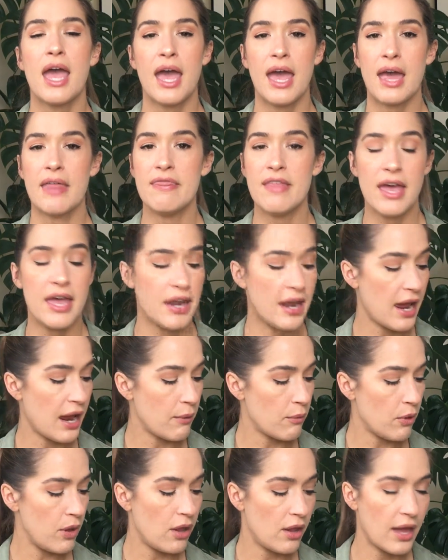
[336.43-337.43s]
and then
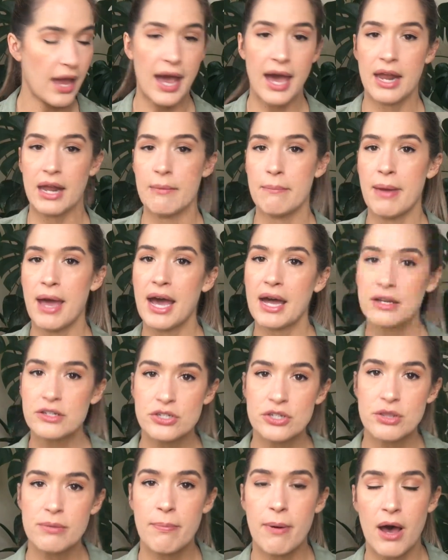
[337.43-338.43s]
I will add it back
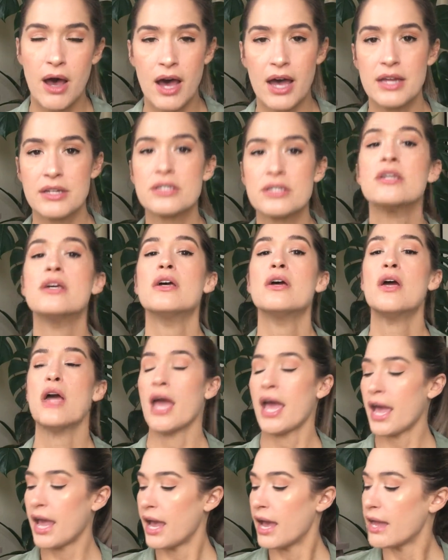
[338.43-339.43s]
to the pot
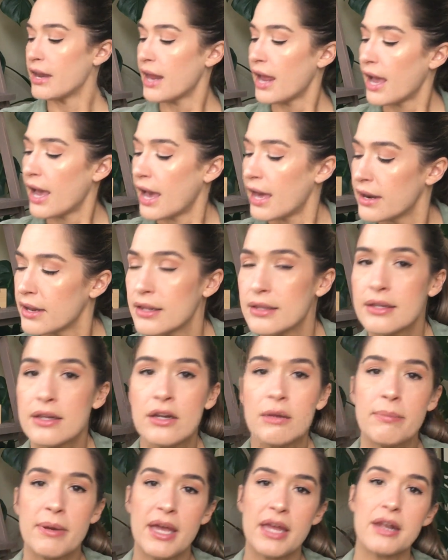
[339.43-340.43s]
and add a
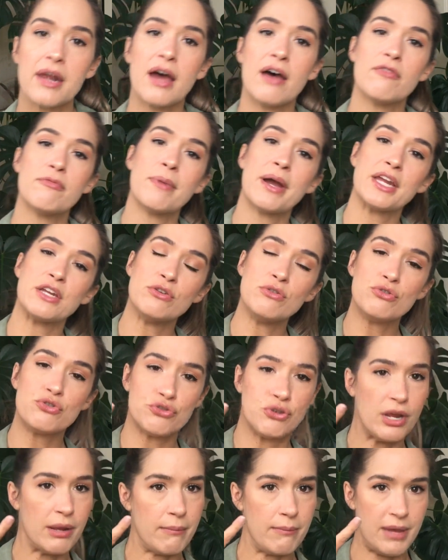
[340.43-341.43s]
little bit of my
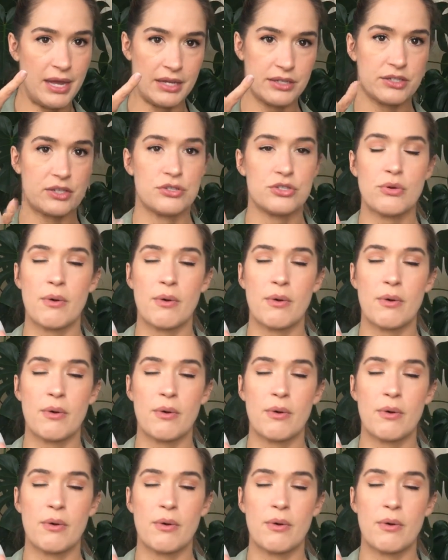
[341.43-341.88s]
nutrient mix.